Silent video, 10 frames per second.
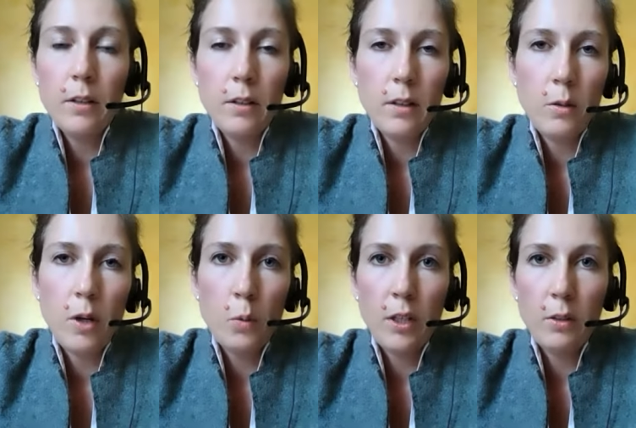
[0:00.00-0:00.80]
a
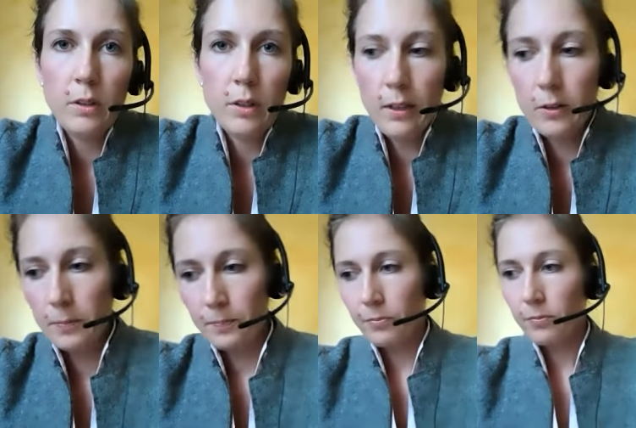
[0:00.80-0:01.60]
great
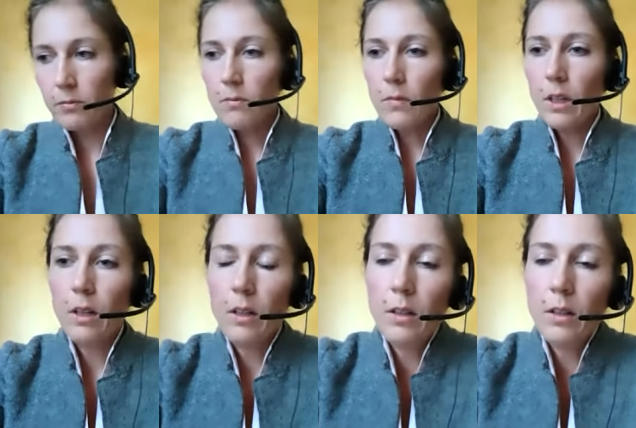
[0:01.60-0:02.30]
way to interact.